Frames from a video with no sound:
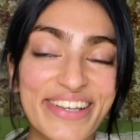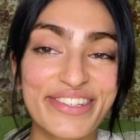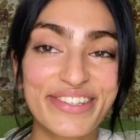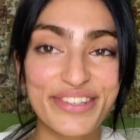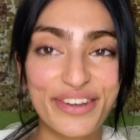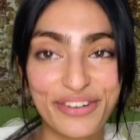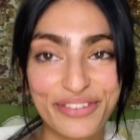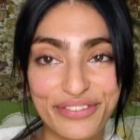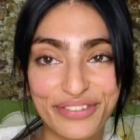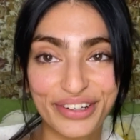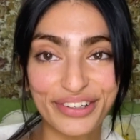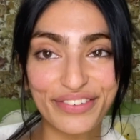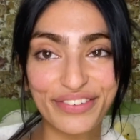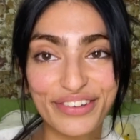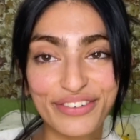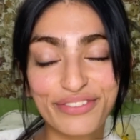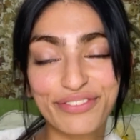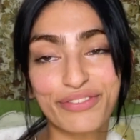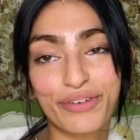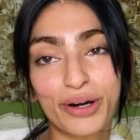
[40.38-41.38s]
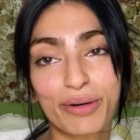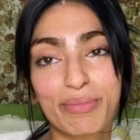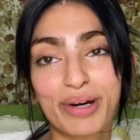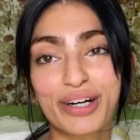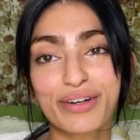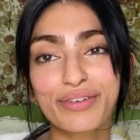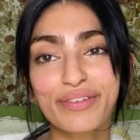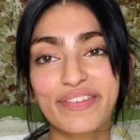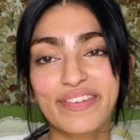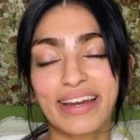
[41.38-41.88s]
So first and
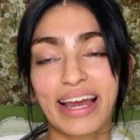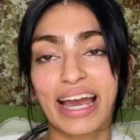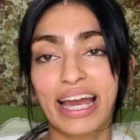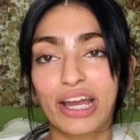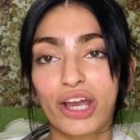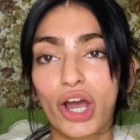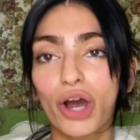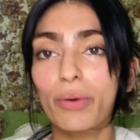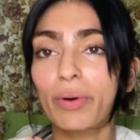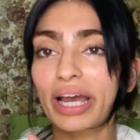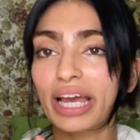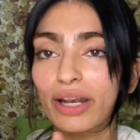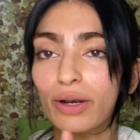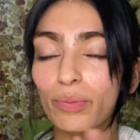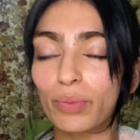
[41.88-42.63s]
foremost, I go in